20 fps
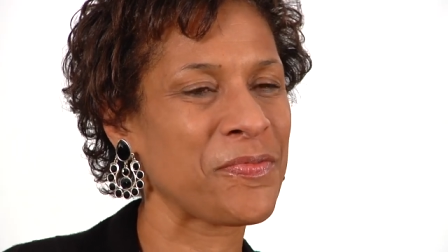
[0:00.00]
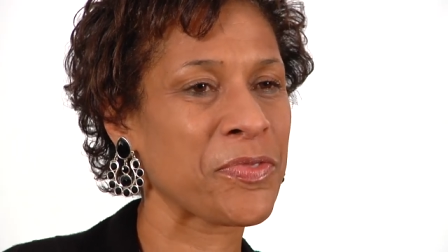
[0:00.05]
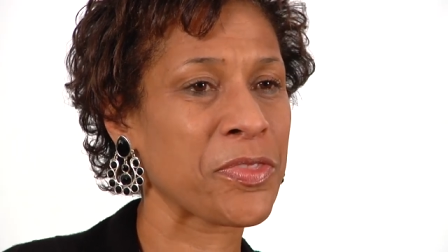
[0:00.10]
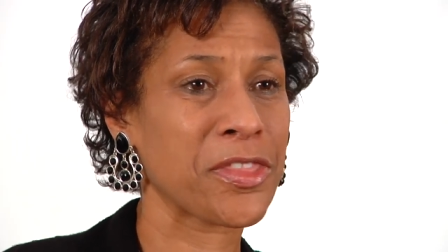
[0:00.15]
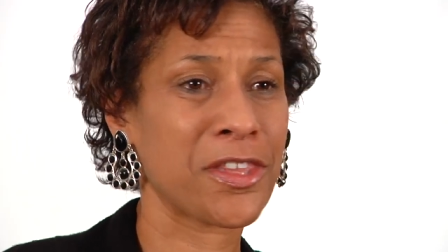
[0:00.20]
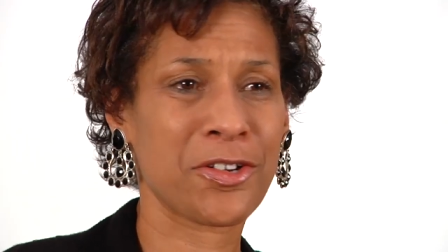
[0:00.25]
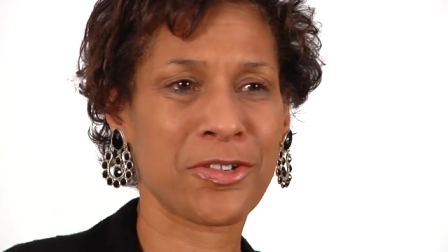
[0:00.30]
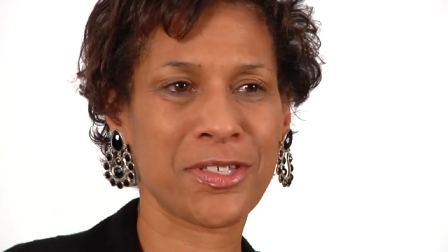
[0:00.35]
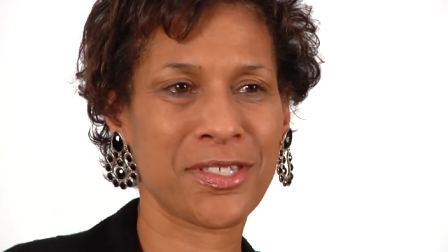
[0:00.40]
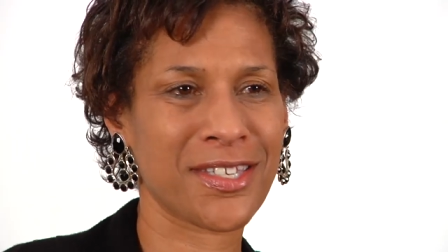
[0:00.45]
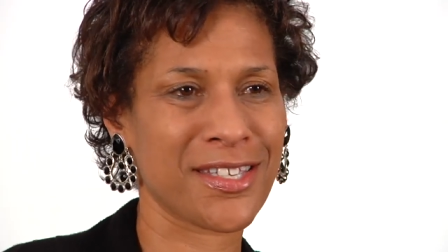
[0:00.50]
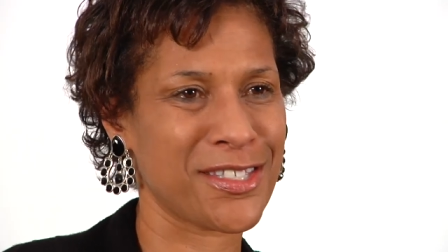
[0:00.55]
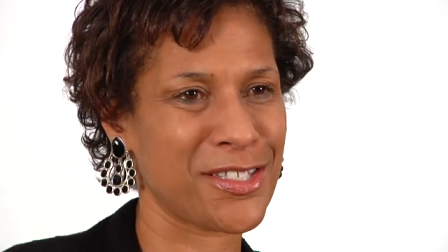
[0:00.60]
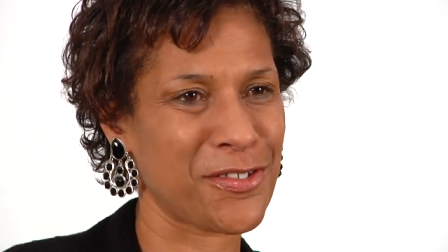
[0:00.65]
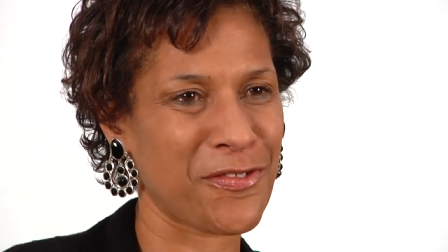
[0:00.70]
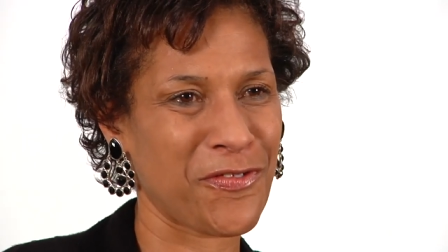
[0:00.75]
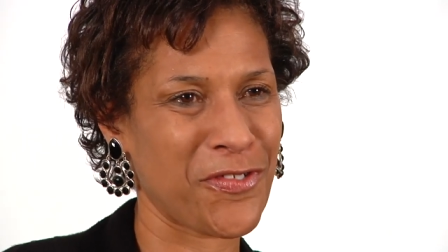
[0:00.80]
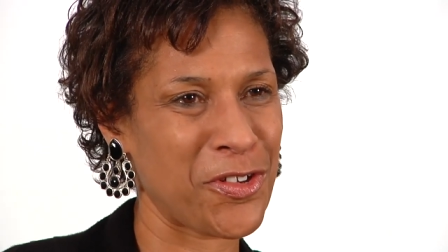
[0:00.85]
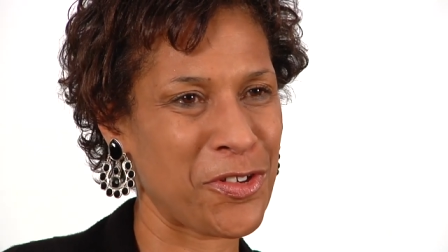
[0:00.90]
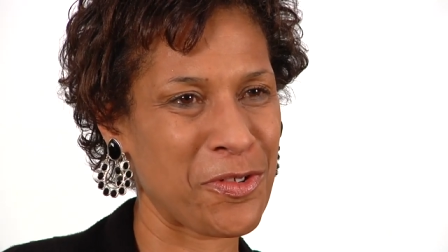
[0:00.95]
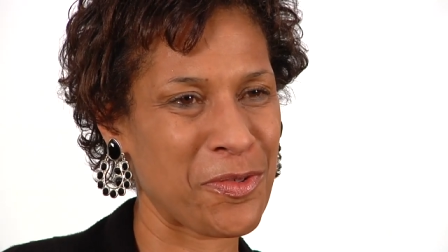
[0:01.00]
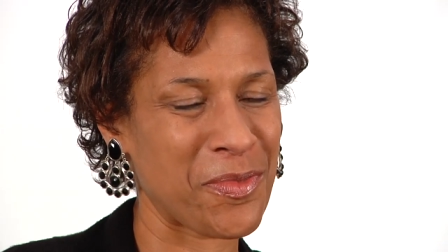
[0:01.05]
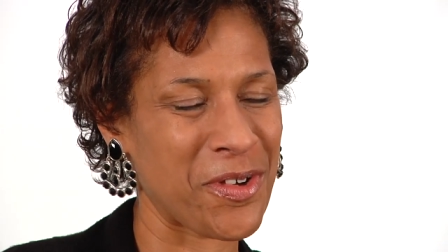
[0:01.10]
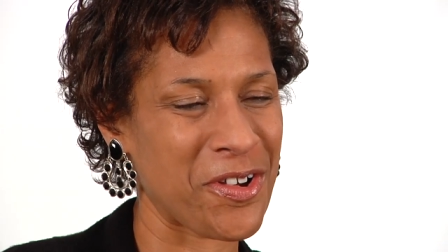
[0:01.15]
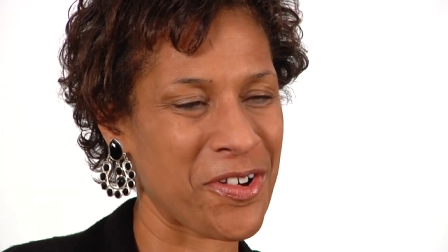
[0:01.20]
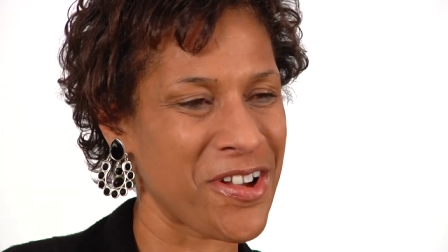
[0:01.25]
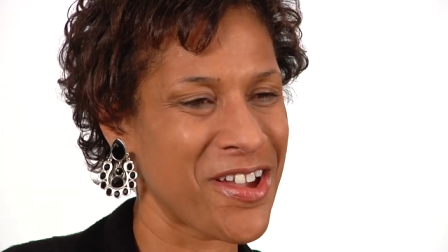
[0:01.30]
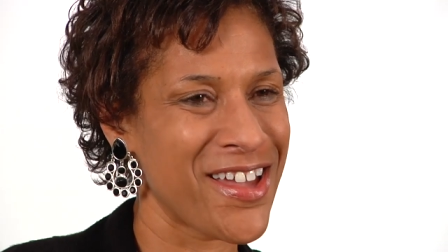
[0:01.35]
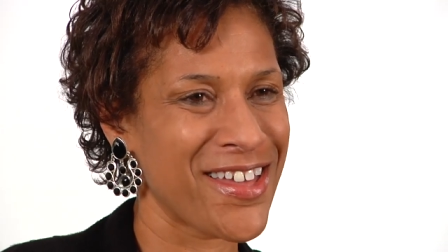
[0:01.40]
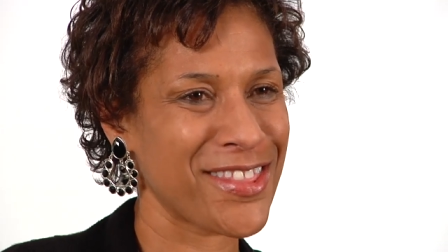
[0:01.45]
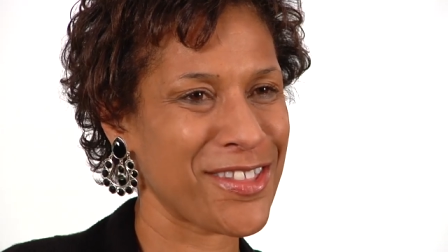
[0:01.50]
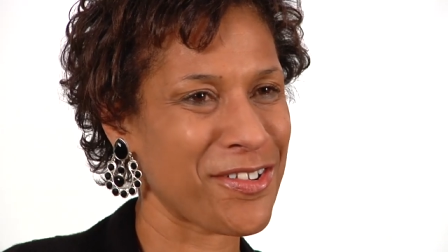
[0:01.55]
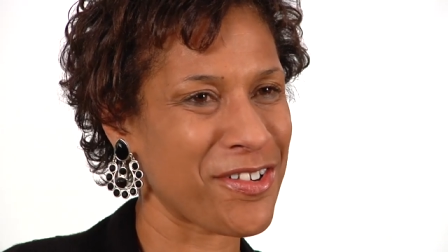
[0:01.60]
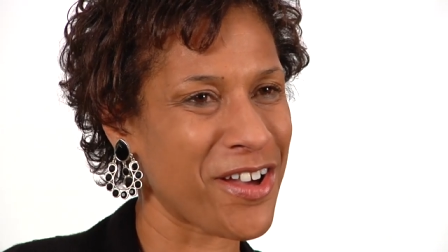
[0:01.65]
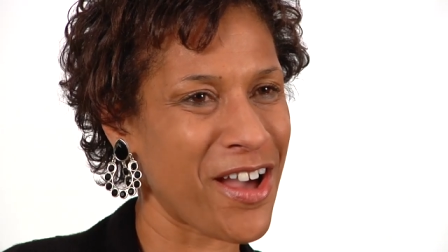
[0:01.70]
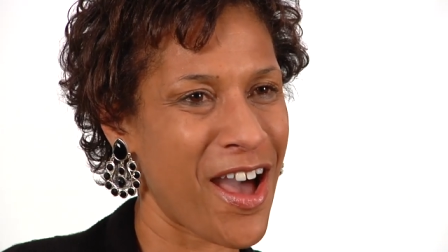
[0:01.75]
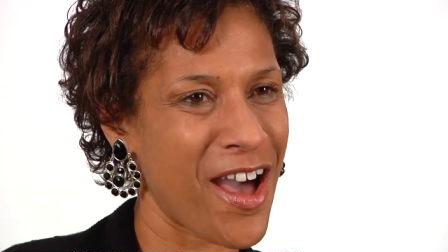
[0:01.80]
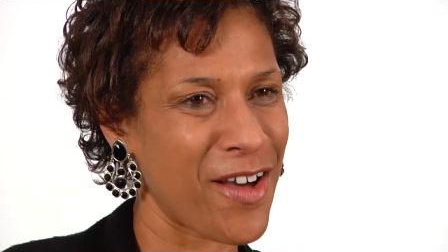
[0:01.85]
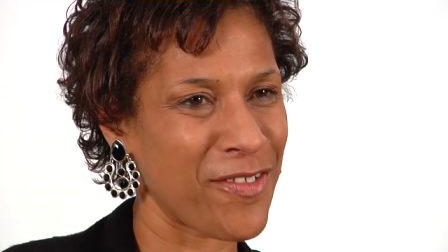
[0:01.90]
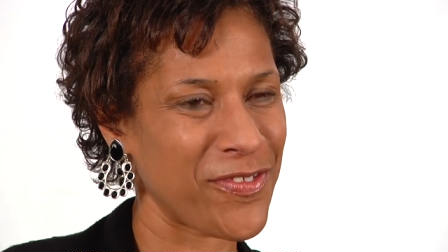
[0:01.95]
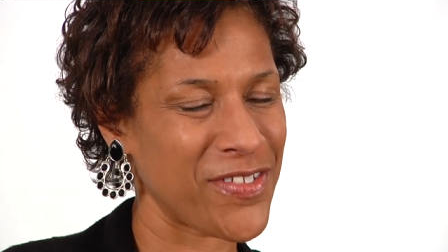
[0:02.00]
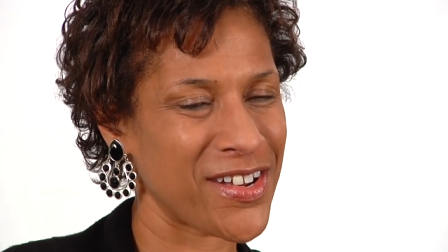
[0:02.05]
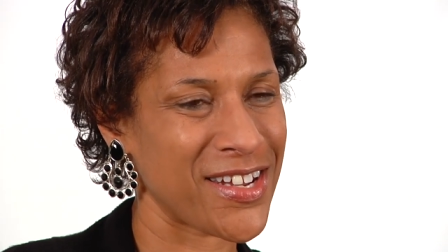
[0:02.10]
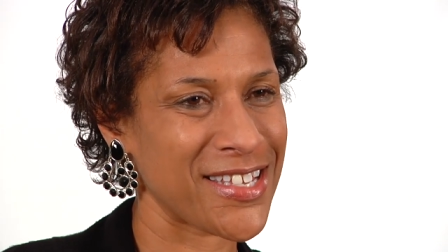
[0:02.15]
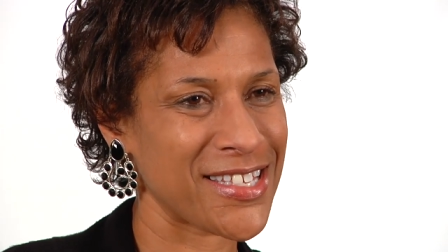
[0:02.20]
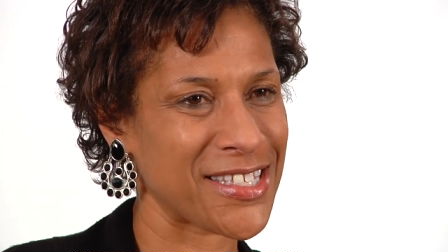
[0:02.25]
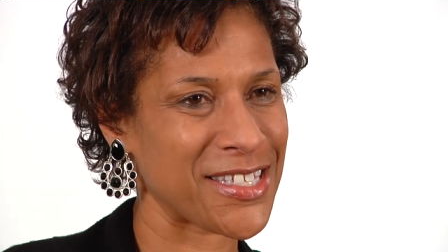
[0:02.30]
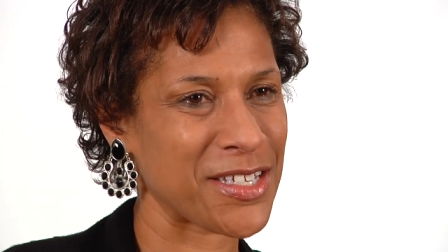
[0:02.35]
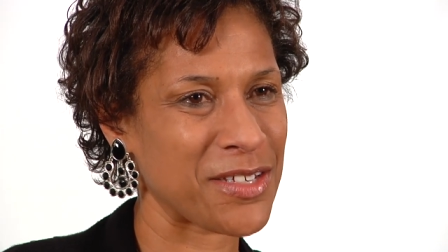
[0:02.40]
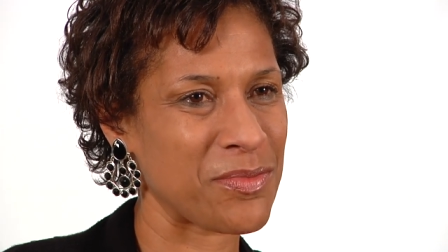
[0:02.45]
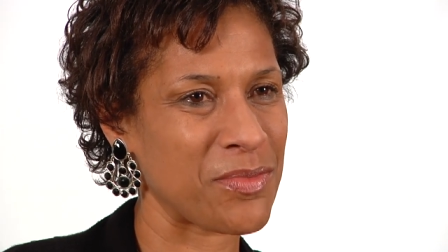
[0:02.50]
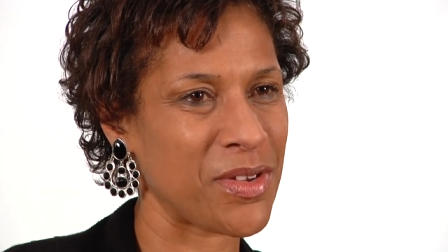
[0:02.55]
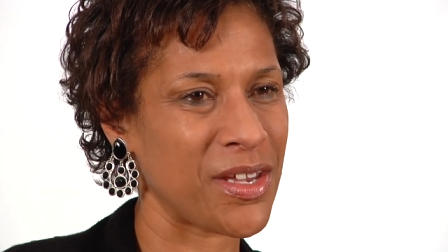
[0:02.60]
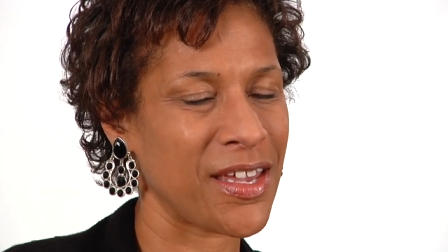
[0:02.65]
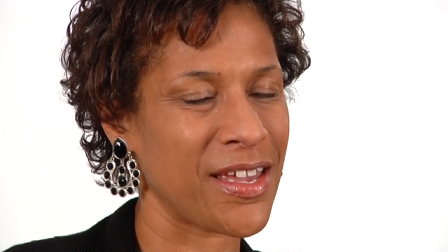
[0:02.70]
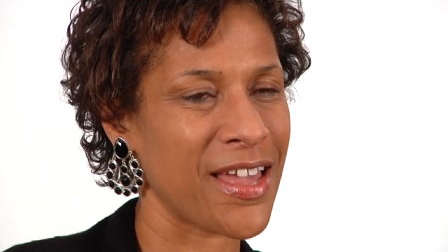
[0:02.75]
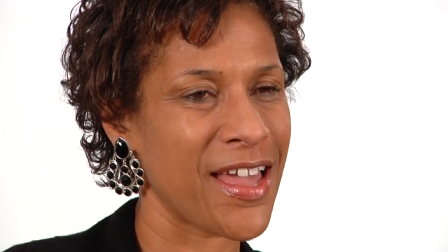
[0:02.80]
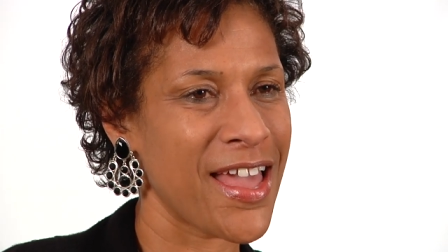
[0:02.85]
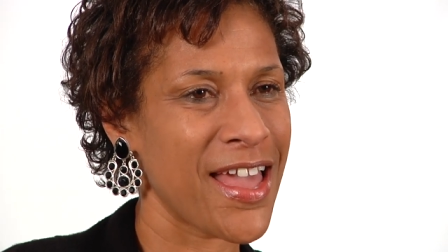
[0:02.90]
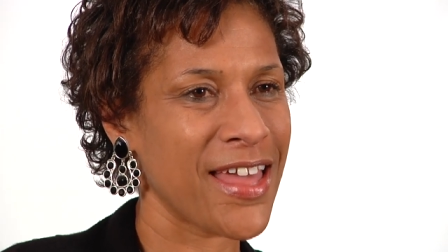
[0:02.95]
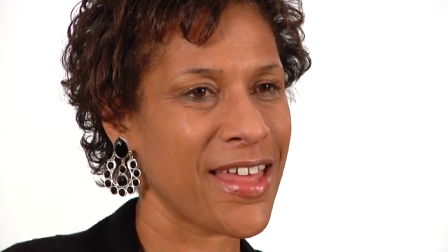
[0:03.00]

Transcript: their sense of humor, their confidence in me,